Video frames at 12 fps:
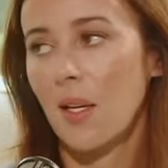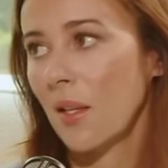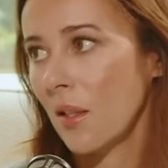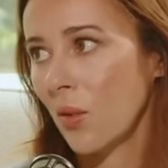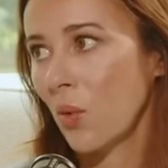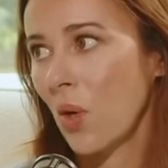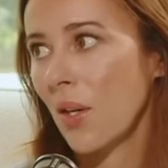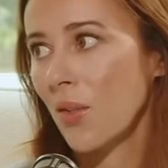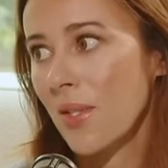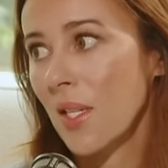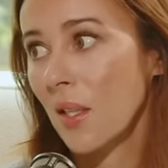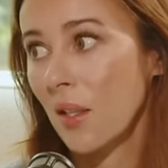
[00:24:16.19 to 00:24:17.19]
Yeah. And are you
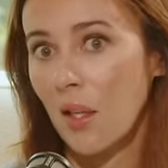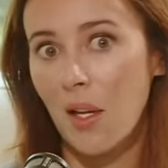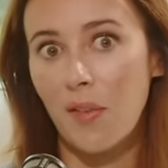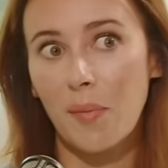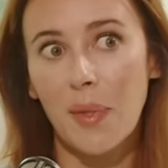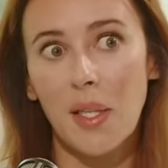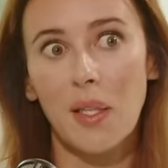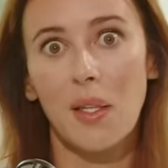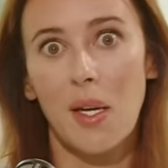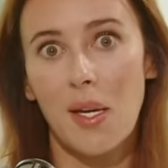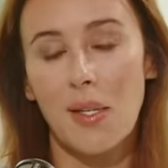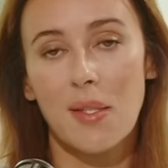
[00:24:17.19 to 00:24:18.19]
still going to love me?
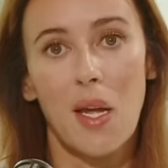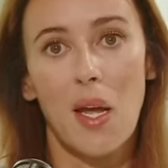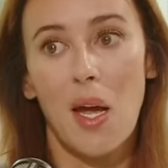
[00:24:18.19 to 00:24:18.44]
Yes.